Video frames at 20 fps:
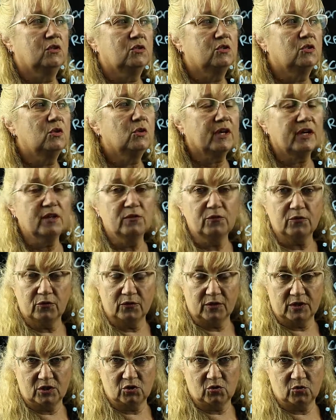looking for
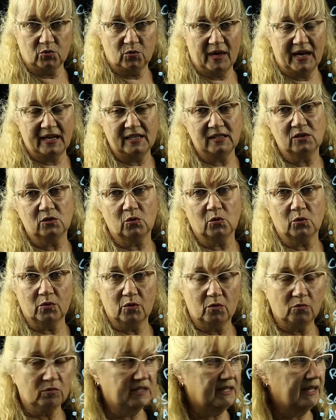a trend or a
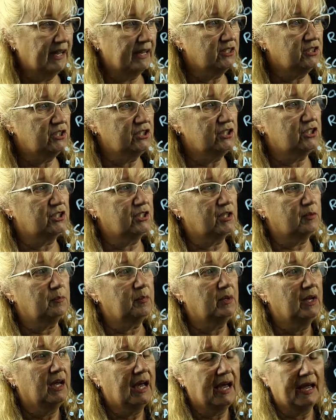relationship,
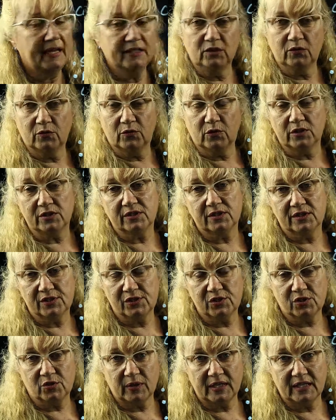and you've got
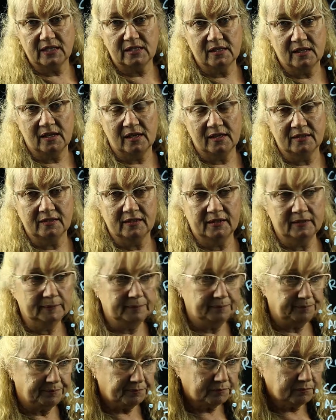discrete data,
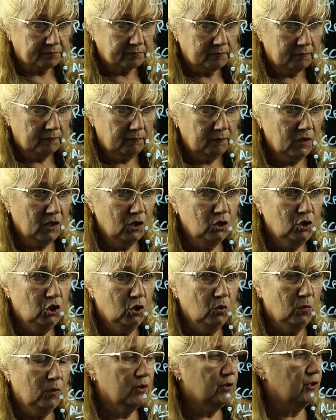
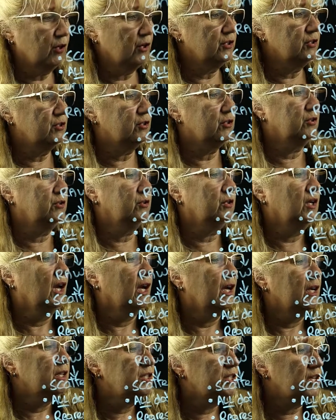you are going to
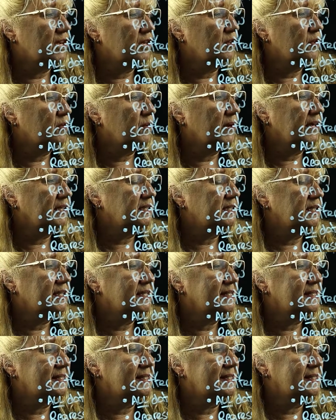generate the
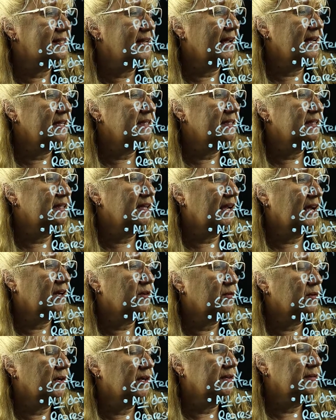standard
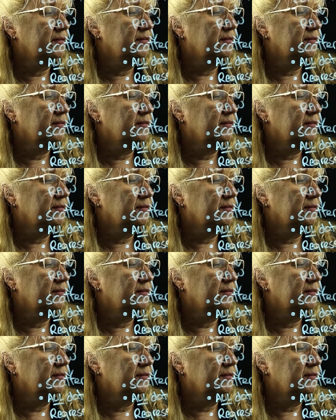error.